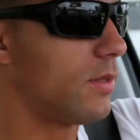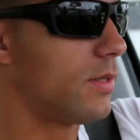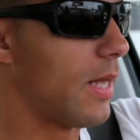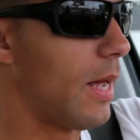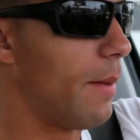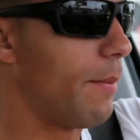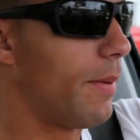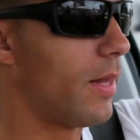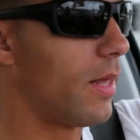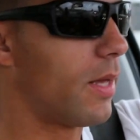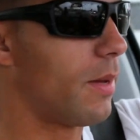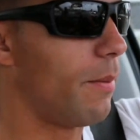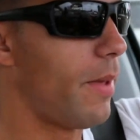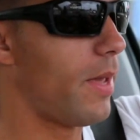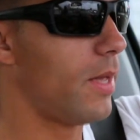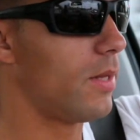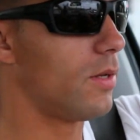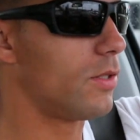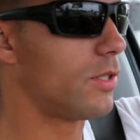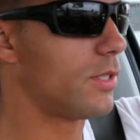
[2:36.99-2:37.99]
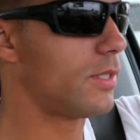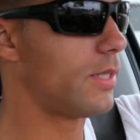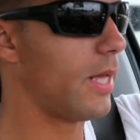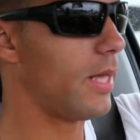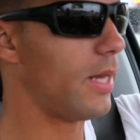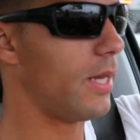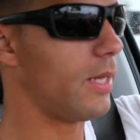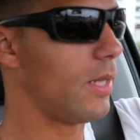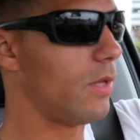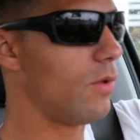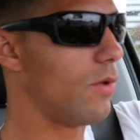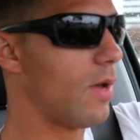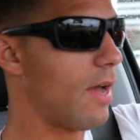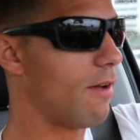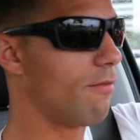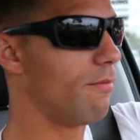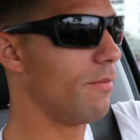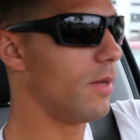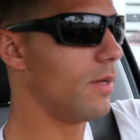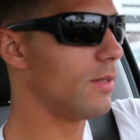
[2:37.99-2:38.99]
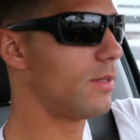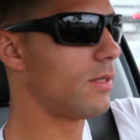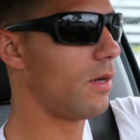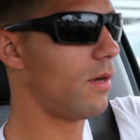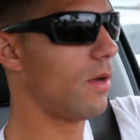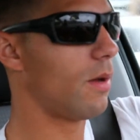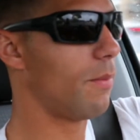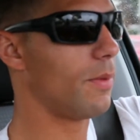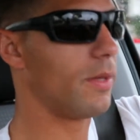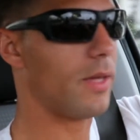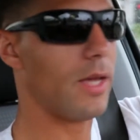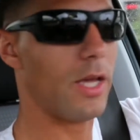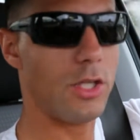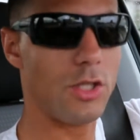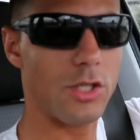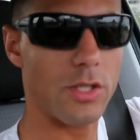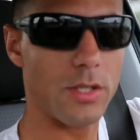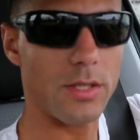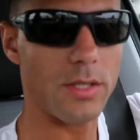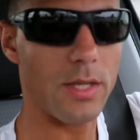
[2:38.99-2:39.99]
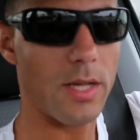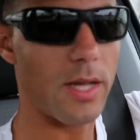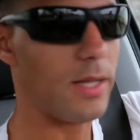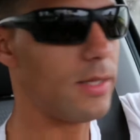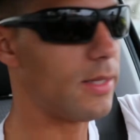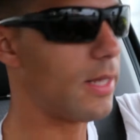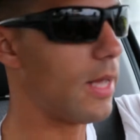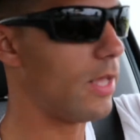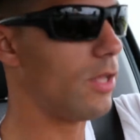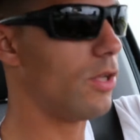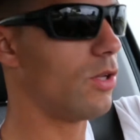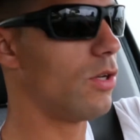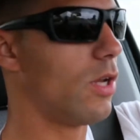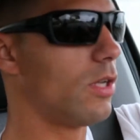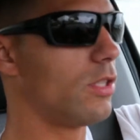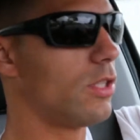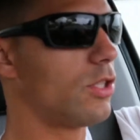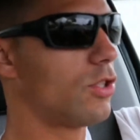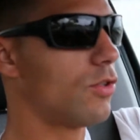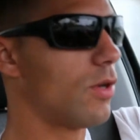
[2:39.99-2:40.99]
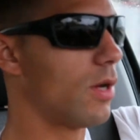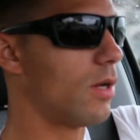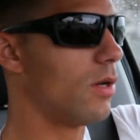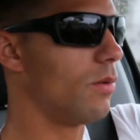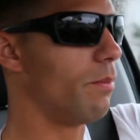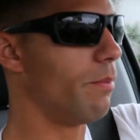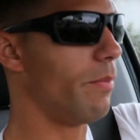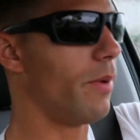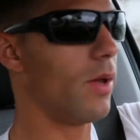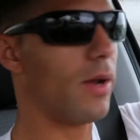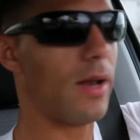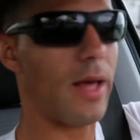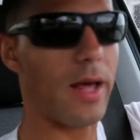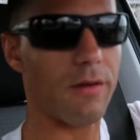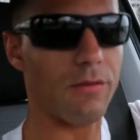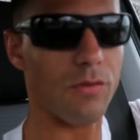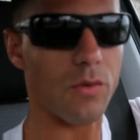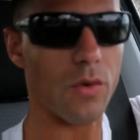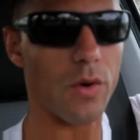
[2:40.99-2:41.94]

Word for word: signed by the commander stating that you have military obligation and that you're not just trying to bail out of